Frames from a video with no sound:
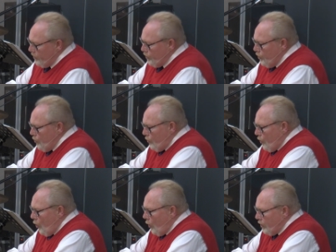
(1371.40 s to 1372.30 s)
of the shoe,
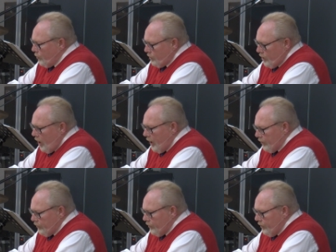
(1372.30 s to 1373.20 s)
the horse was
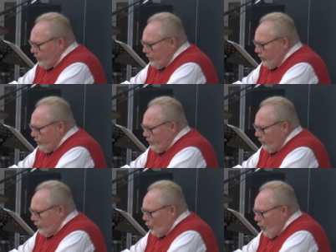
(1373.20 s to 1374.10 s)
lost.
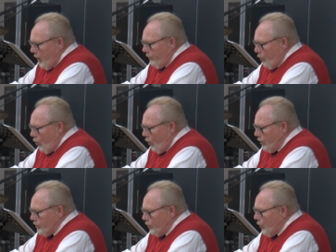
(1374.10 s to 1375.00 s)
For the want of the
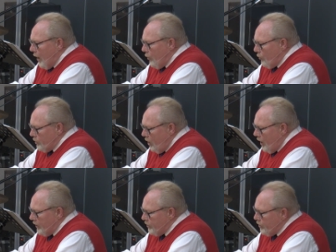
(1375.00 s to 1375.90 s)
horse, the rider was
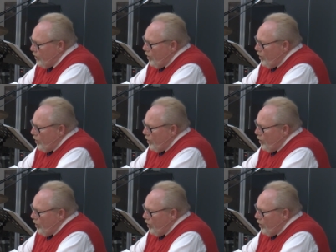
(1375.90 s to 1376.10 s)
lost.